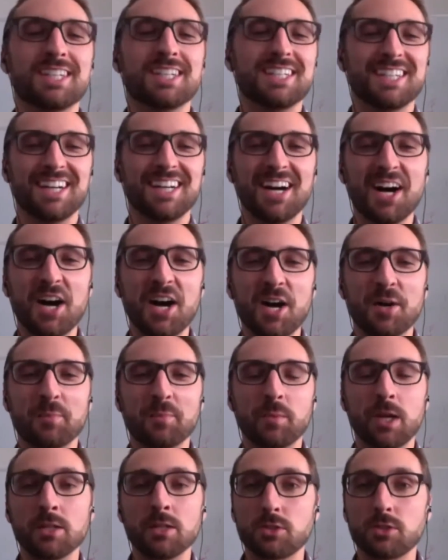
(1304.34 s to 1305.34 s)

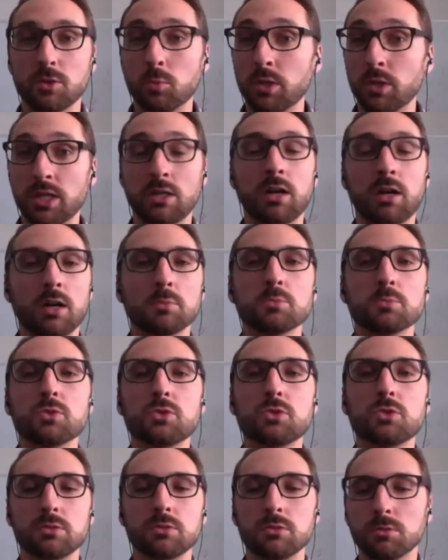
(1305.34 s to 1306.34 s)
And so when it comes
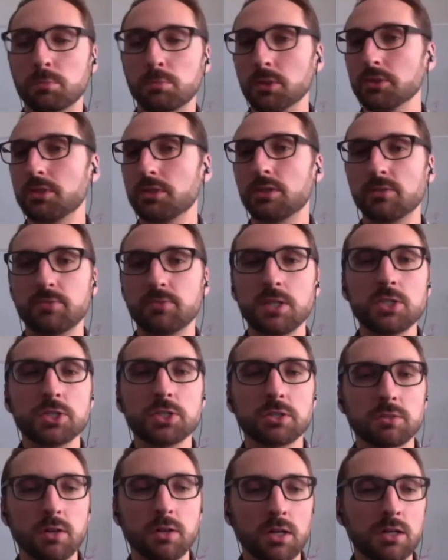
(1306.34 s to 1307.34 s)
to building a
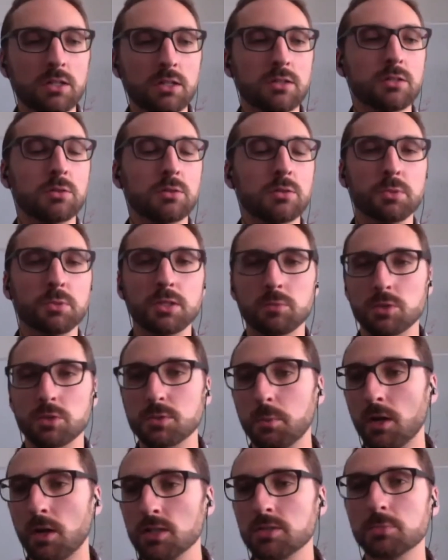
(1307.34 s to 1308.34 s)
feature, right, being
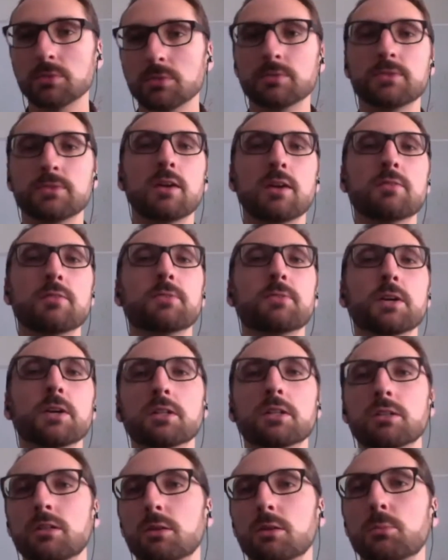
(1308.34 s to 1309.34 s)
responsible for that front
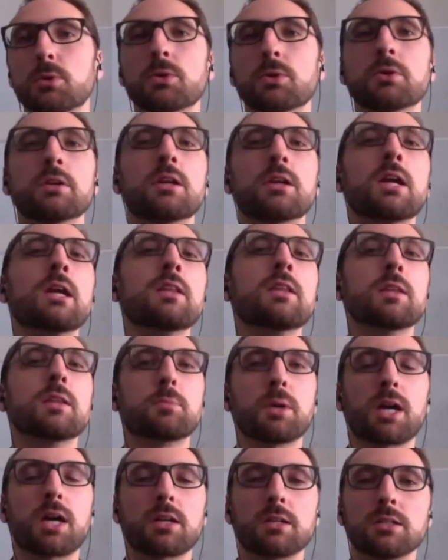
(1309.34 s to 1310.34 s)
end component and the
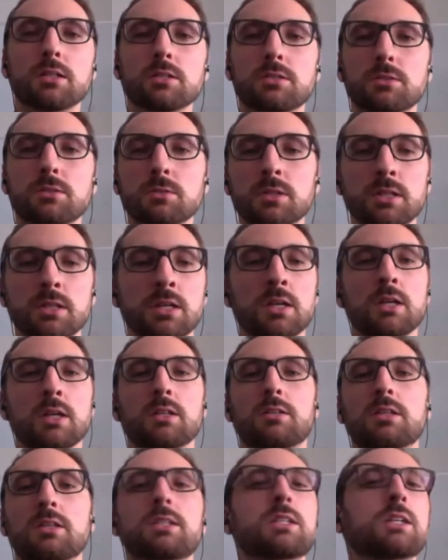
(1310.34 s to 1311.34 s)
back end to it,
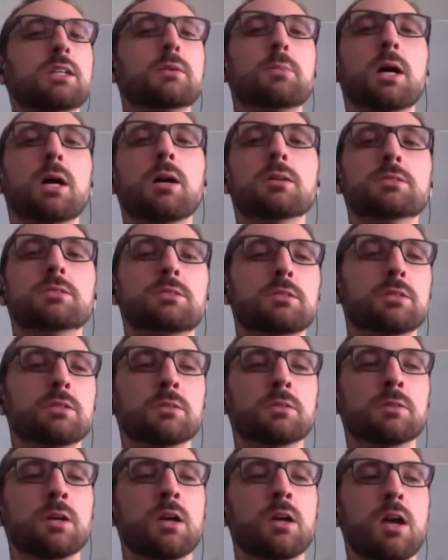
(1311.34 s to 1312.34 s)
thinking about,
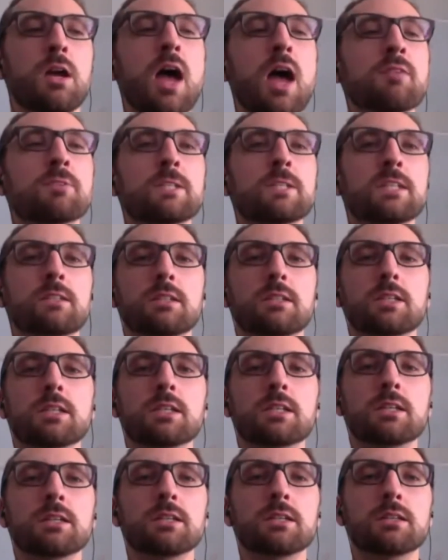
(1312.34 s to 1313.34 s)

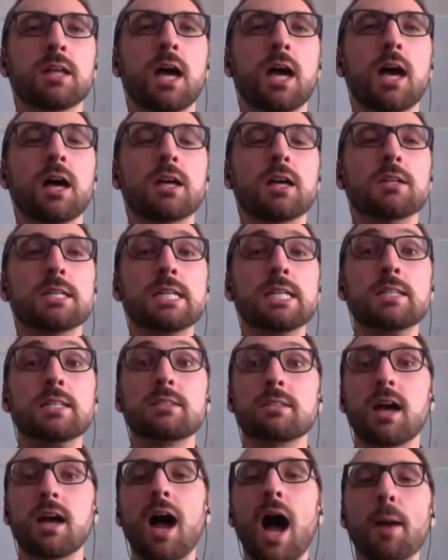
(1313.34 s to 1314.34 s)
everything that needs
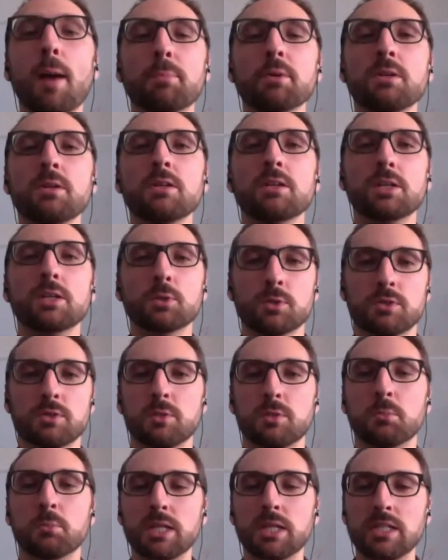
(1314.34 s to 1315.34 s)
to happen in order
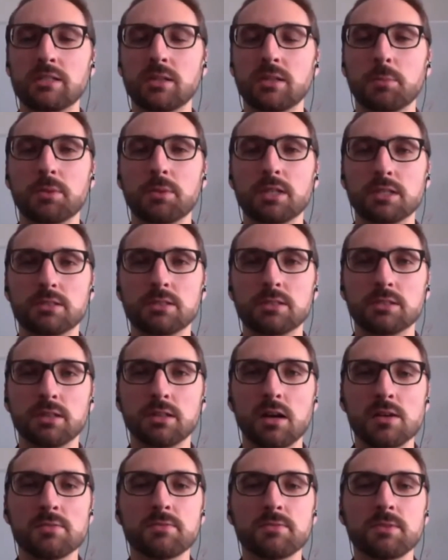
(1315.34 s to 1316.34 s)
to bring something to
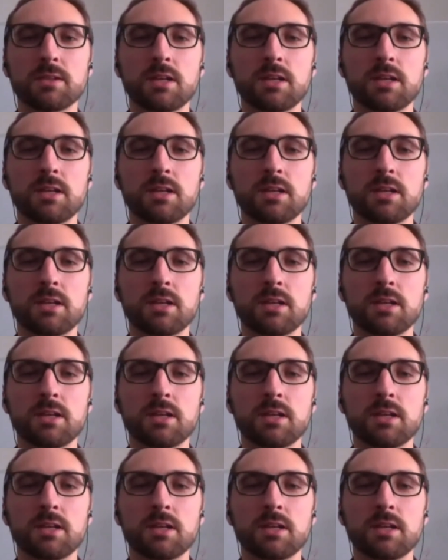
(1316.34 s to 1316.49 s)
life,